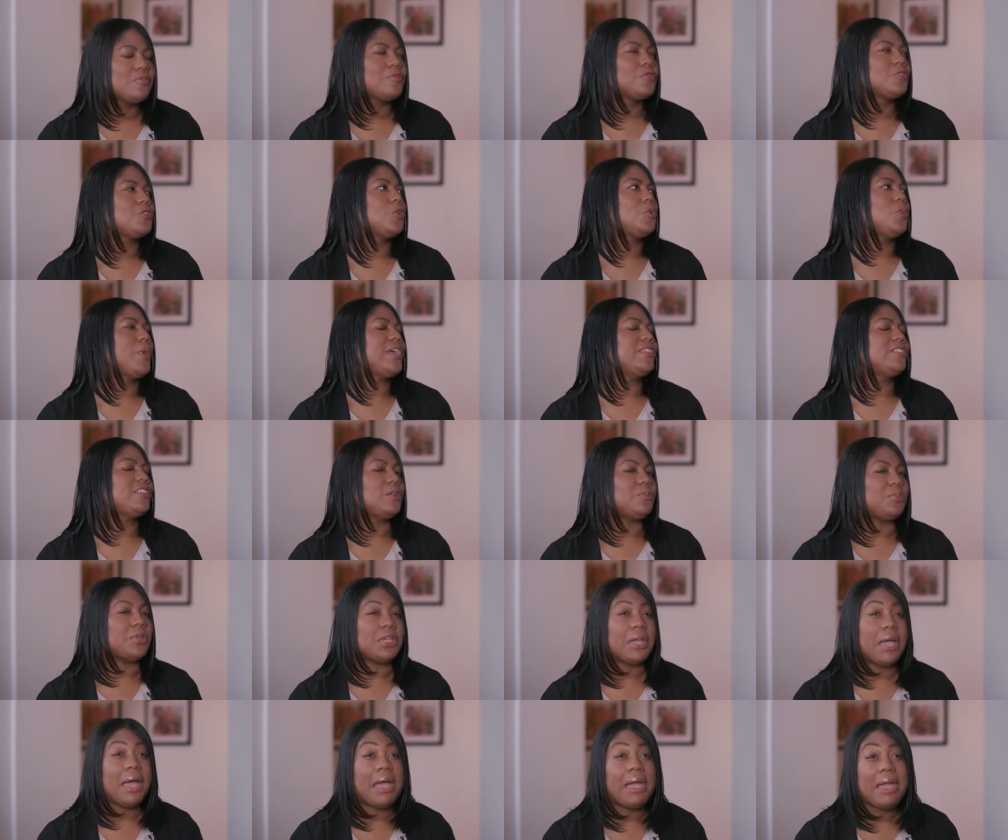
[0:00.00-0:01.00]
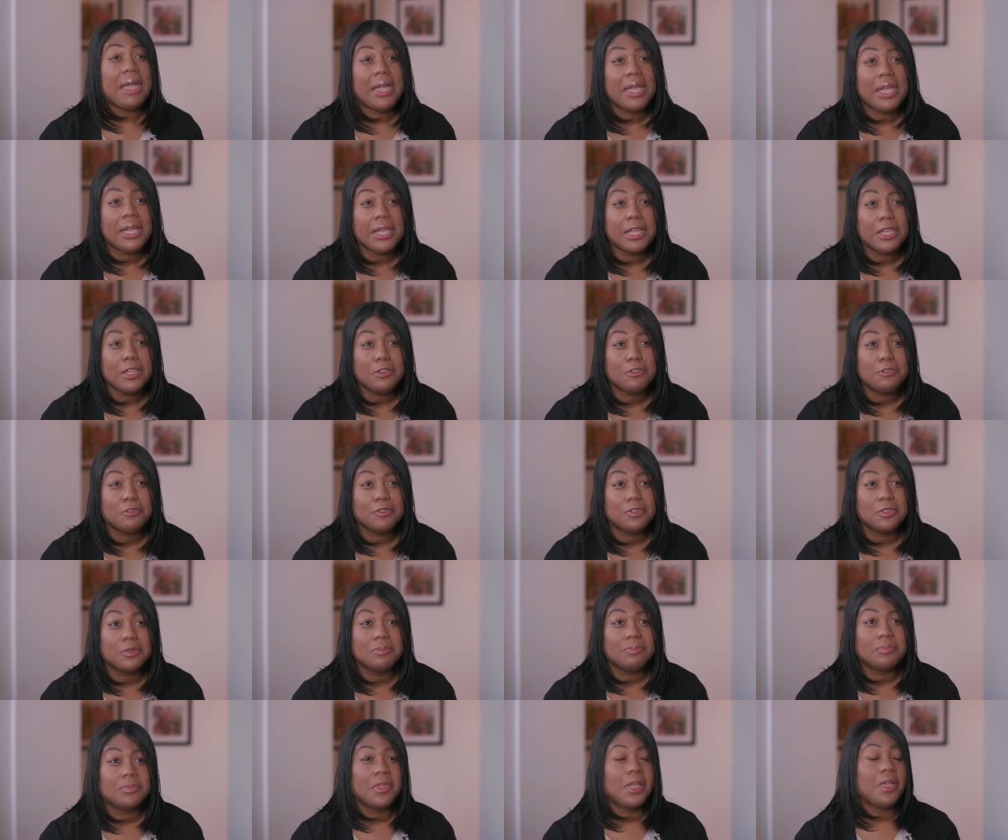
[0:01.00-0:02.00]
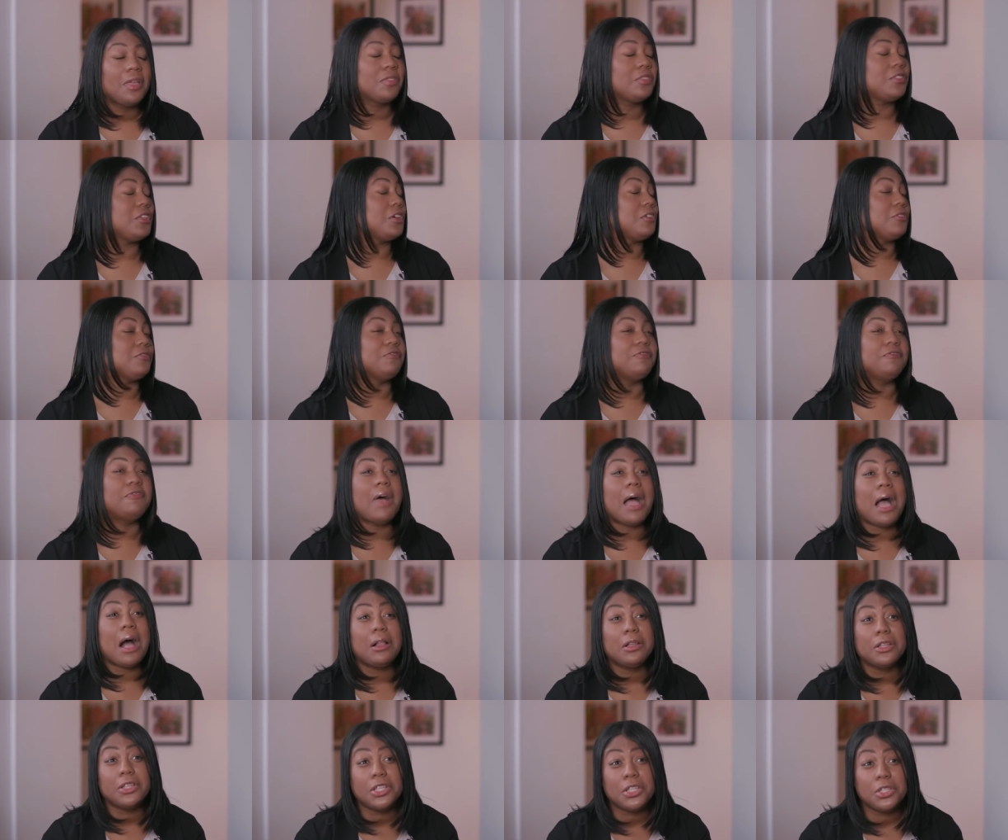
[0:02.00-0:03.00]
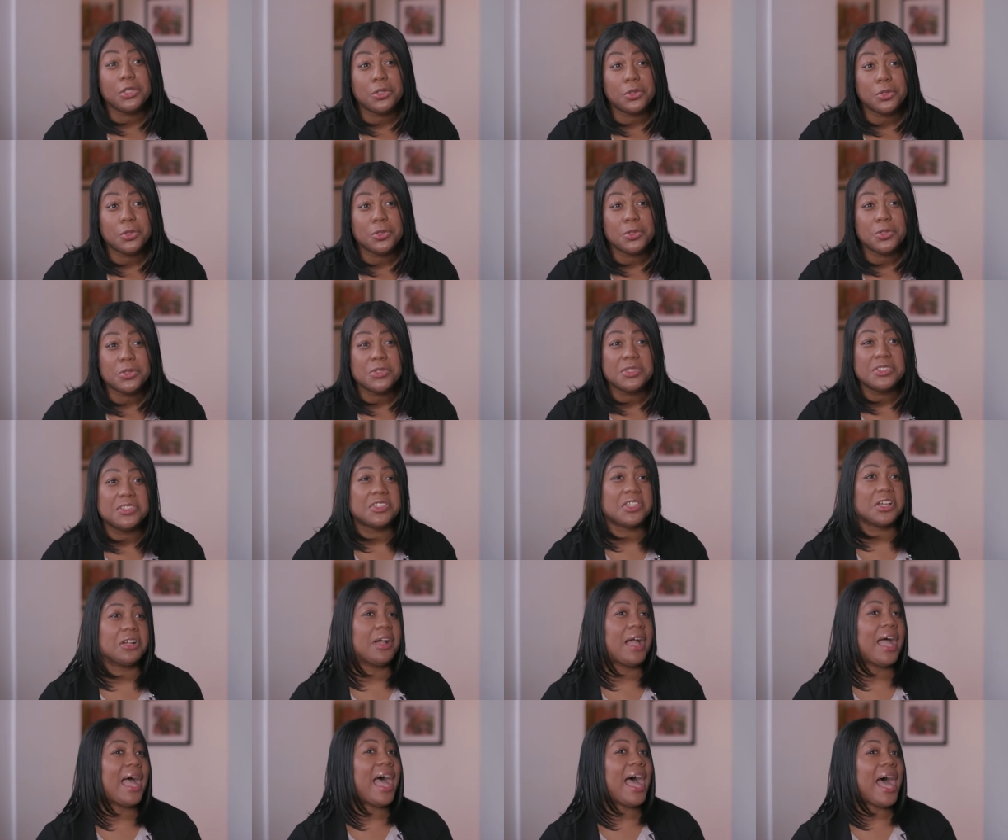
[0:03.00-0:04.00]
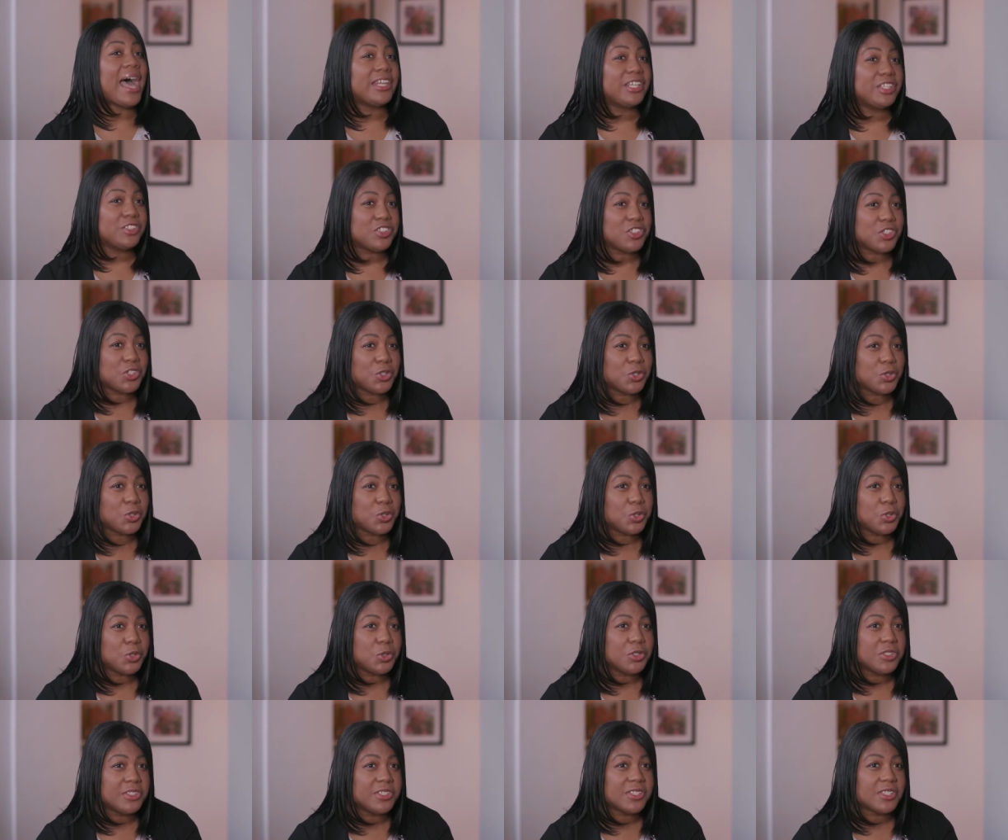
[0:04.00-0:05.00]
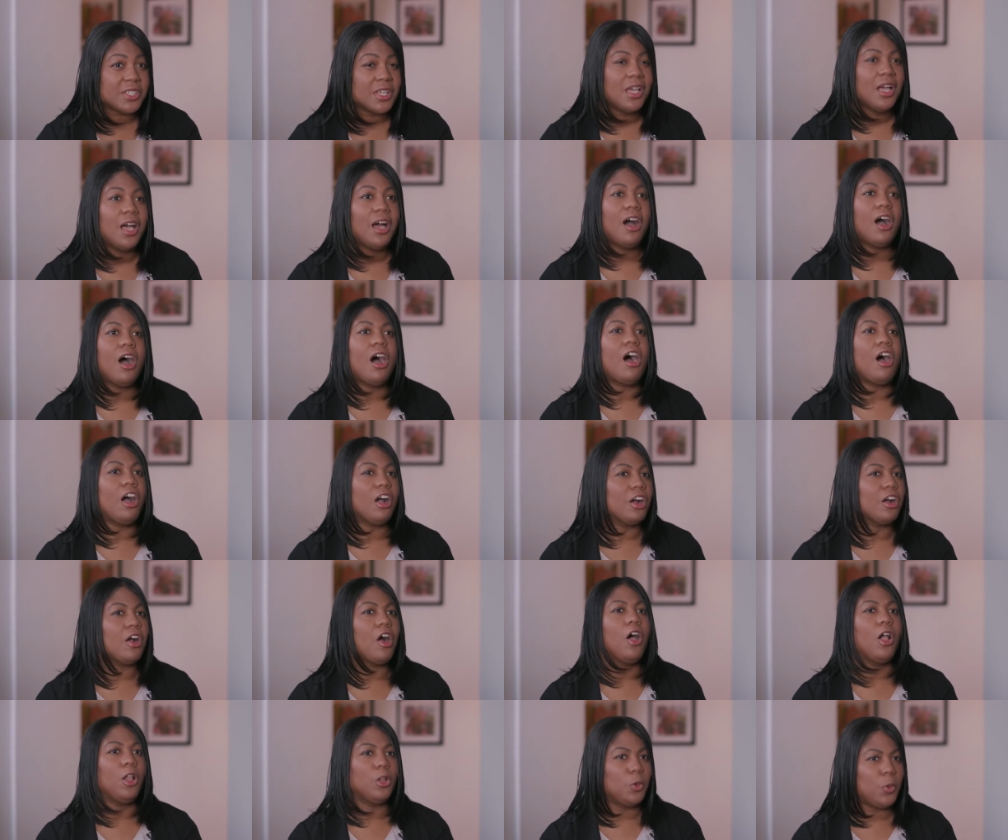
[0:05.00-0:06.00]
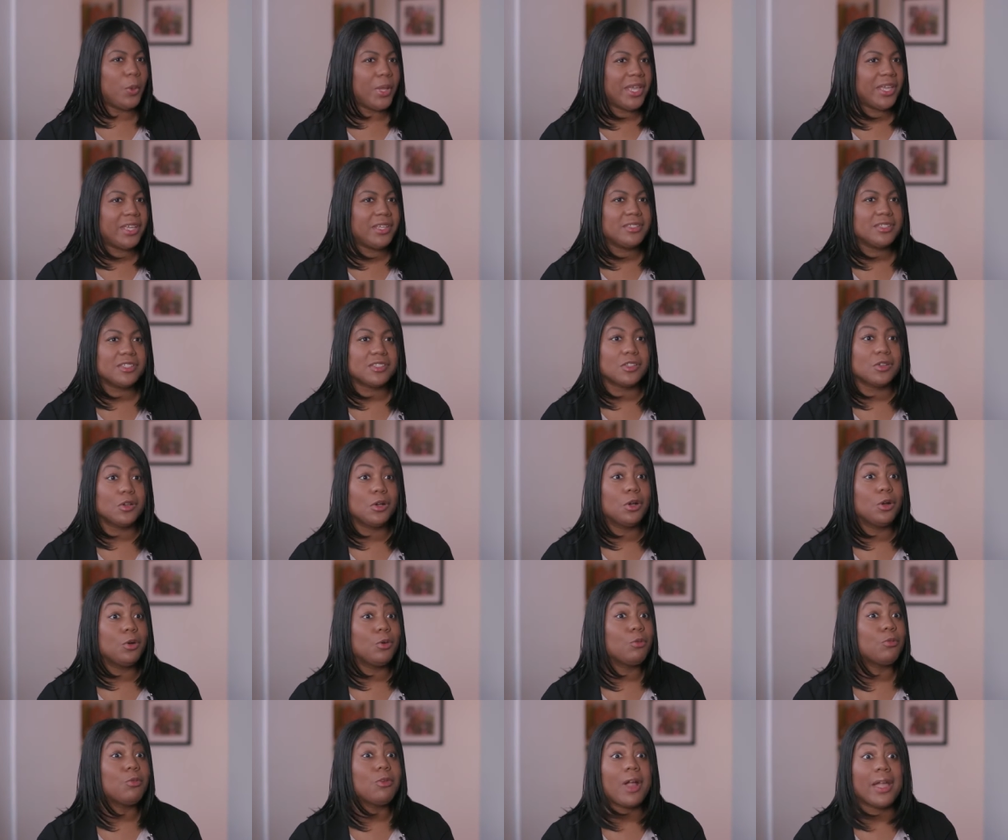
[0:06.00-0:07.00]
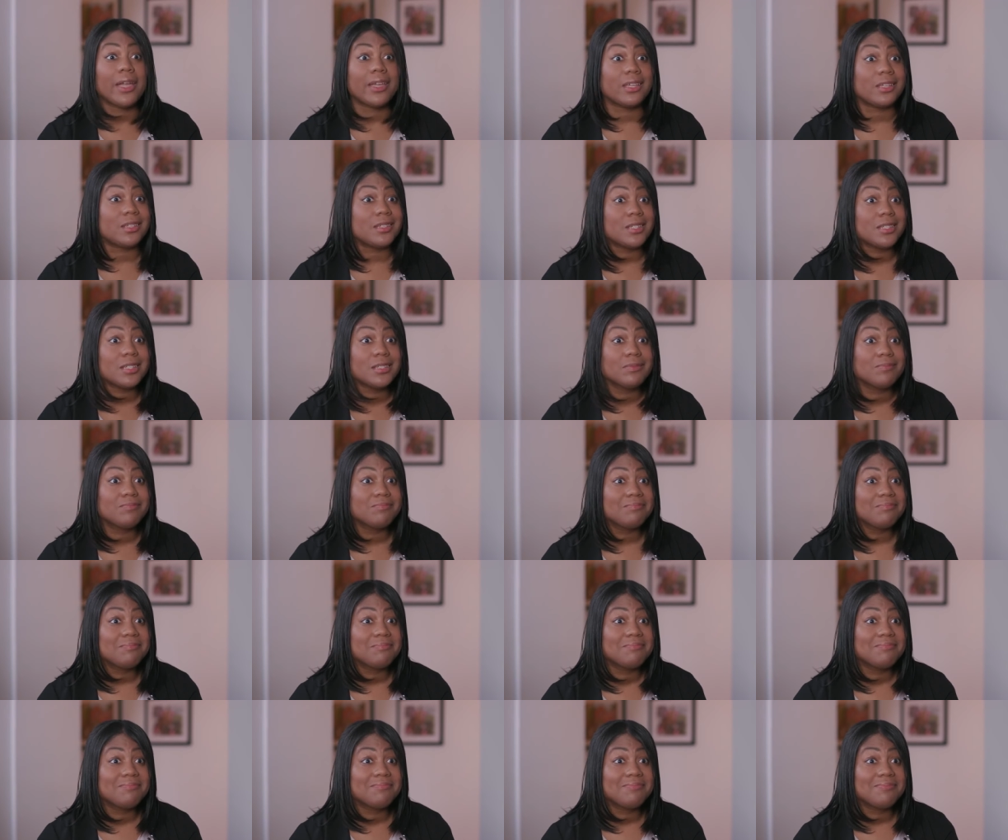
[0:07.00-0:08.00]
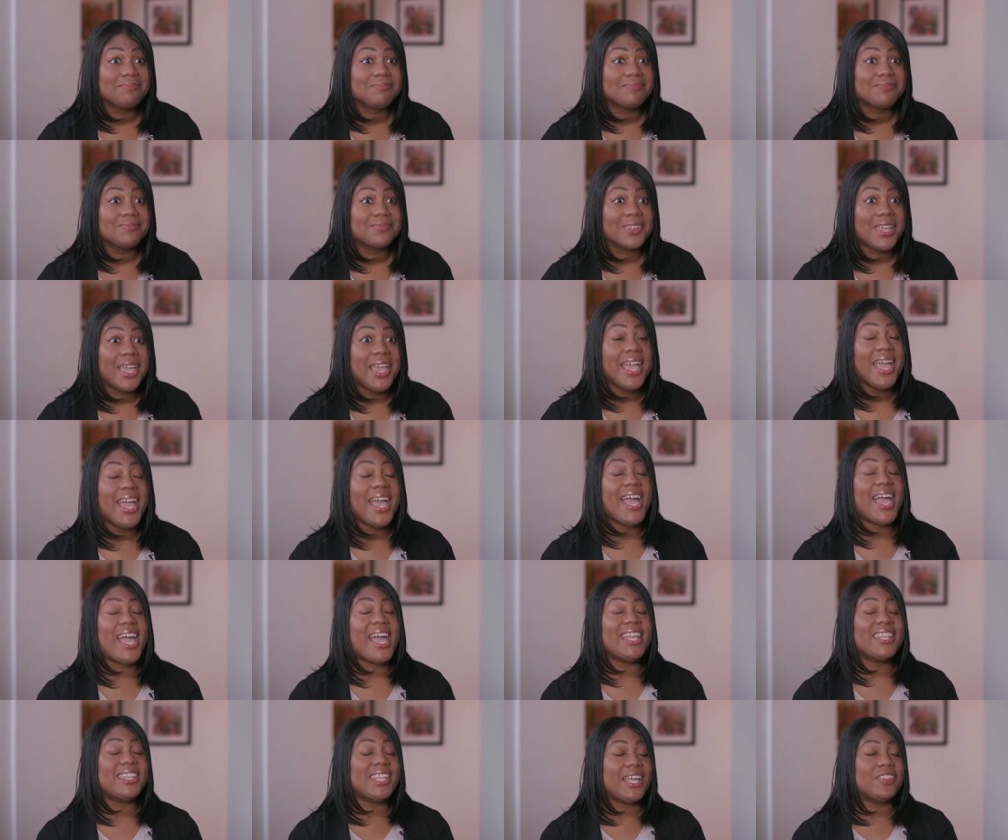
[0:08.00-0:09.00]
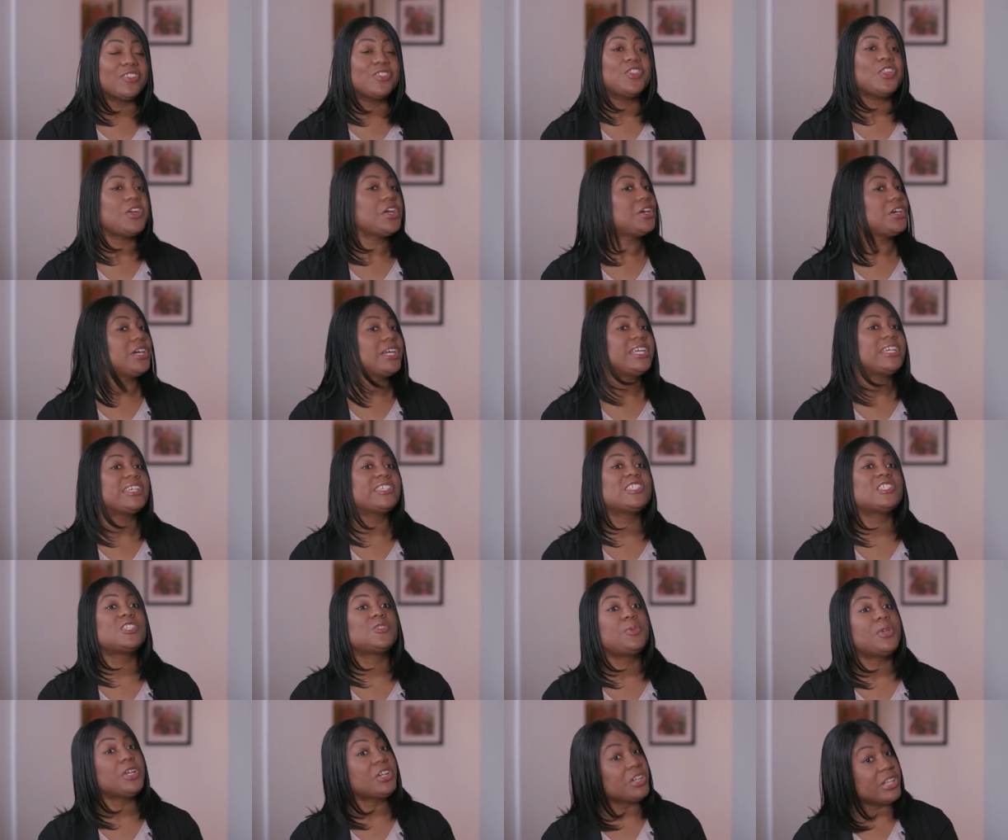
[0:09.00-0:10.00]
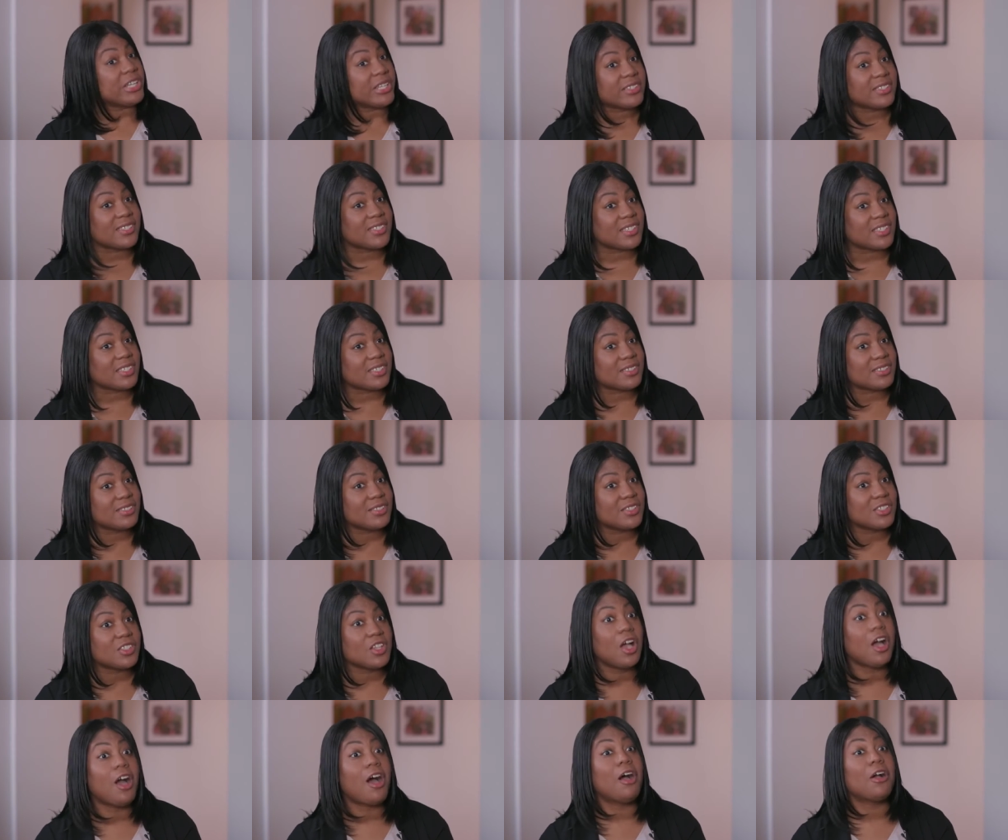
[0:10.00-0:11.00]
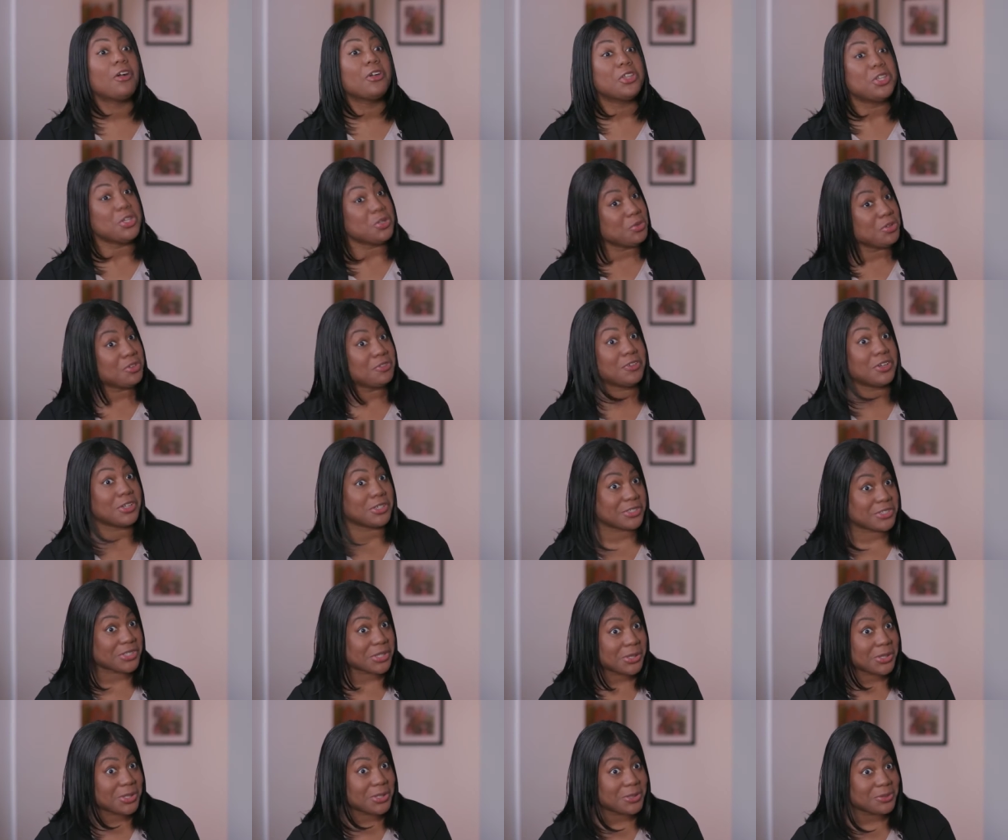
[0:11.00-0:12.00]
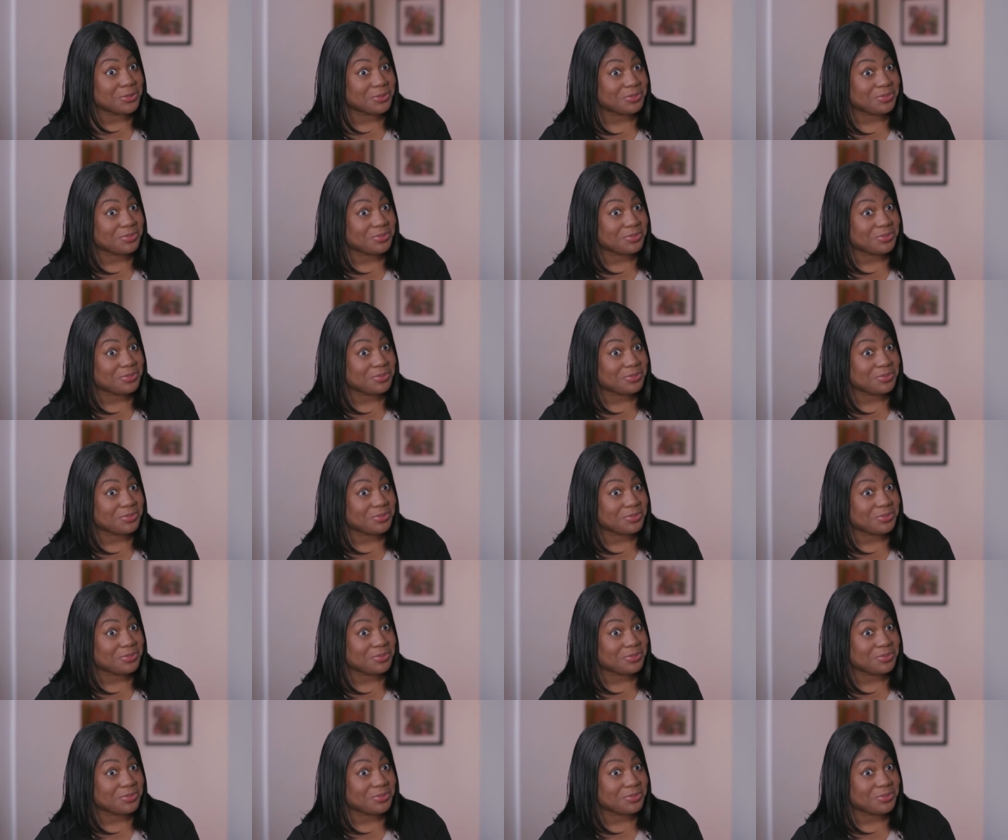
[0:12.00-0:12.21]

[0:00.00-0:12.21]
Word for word: the way they behave, their values, their attitudes are always right. Mm-hmm. Mm-hmm. And that their experiences are universal